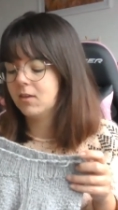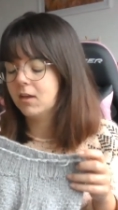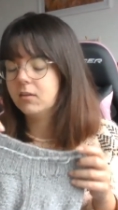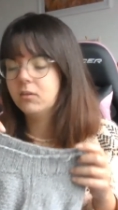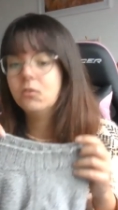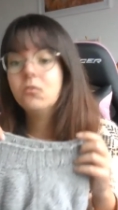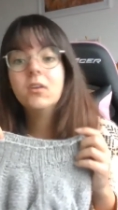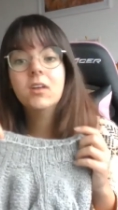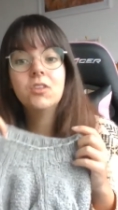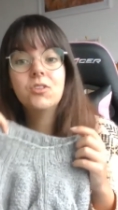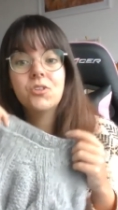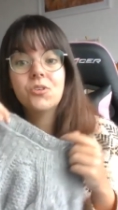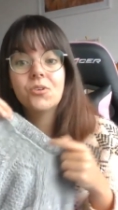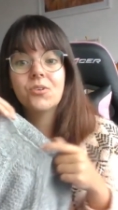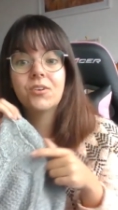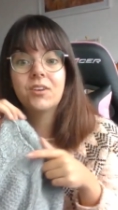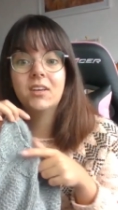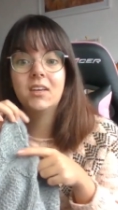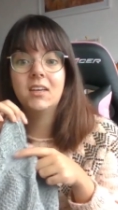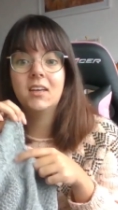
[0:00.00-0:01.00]
I do
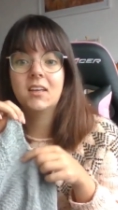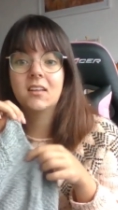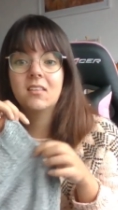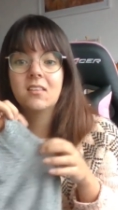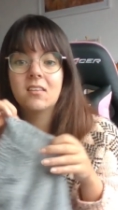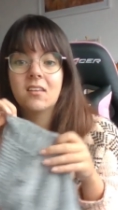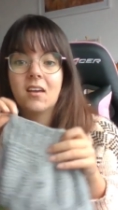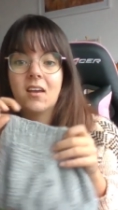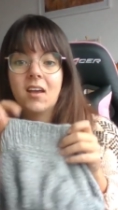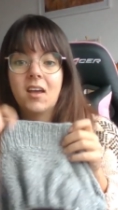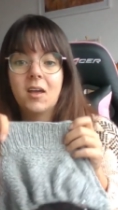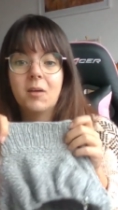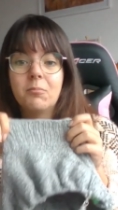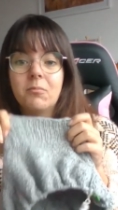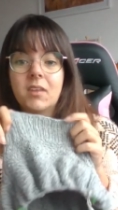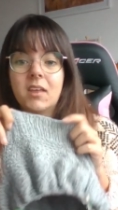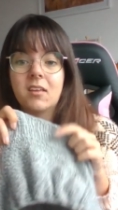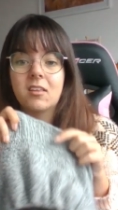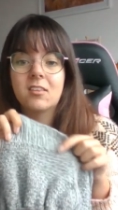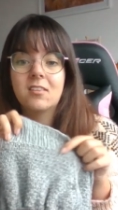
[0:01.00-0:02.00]
enjoy it,
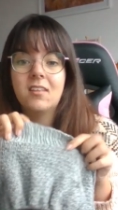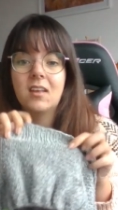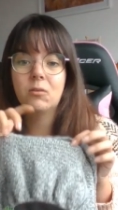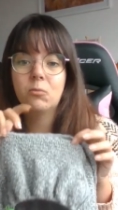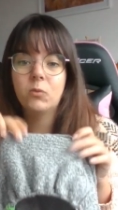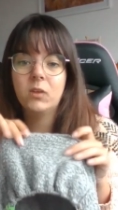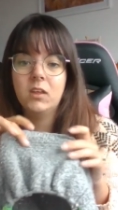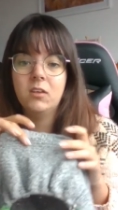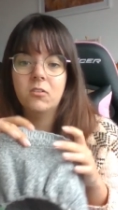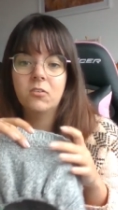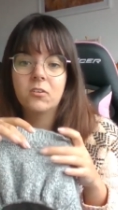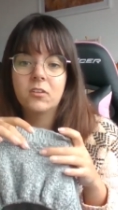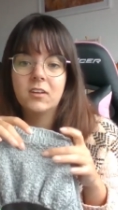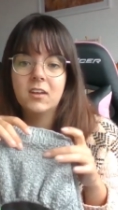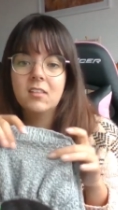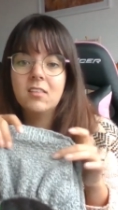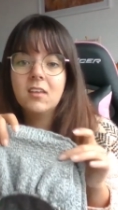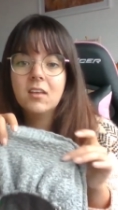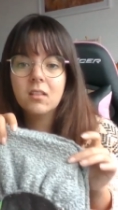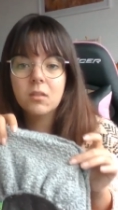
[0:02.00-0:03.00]
because then when you're
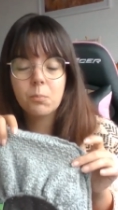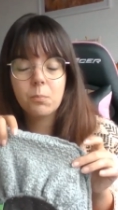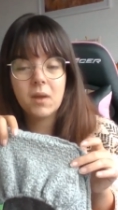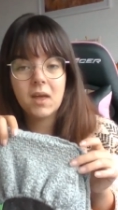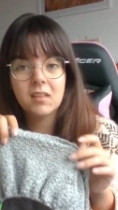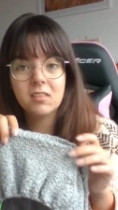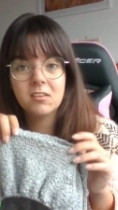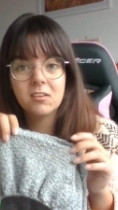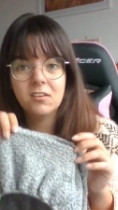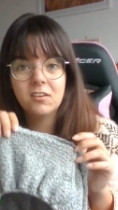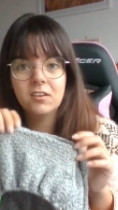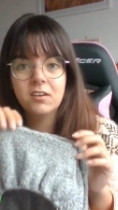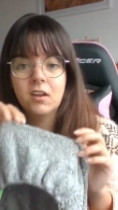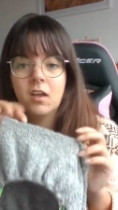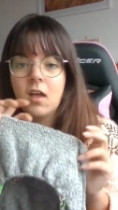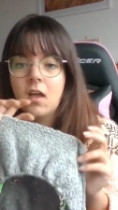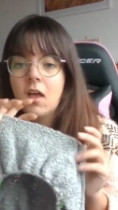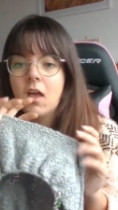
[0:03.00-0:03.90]
knitting the pattern,